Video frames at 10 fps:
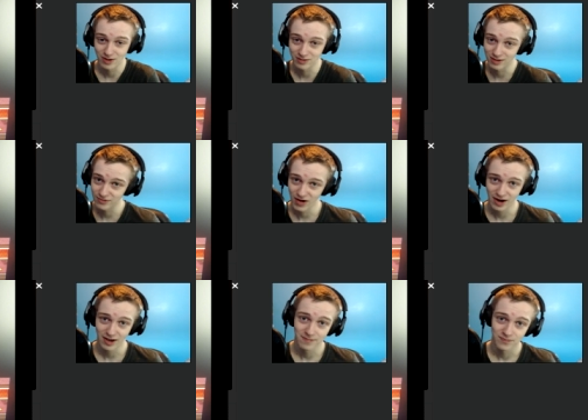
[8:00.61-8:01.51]
out this
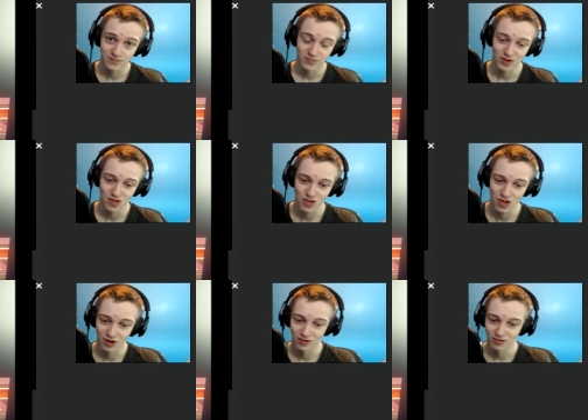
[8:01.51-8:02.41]
Friday.
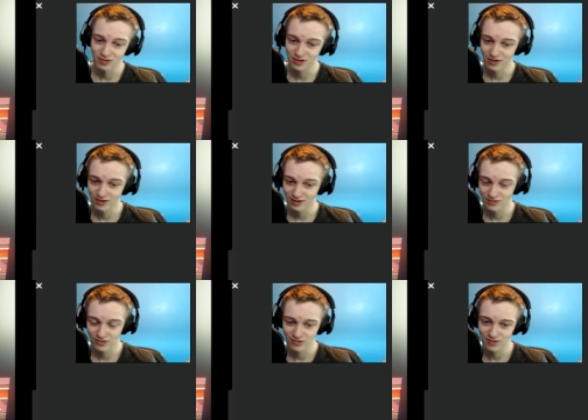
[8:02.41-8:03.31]
So the Scarlet
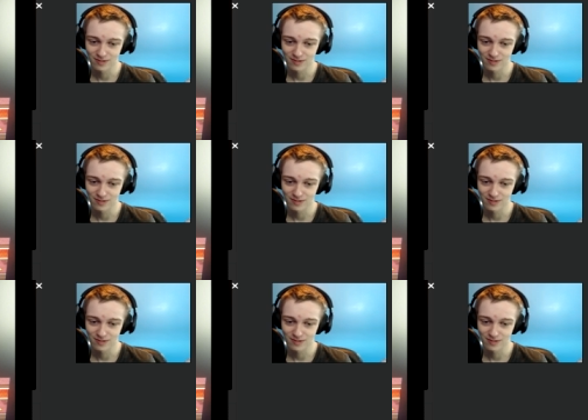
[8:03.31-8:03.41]
Sorceress,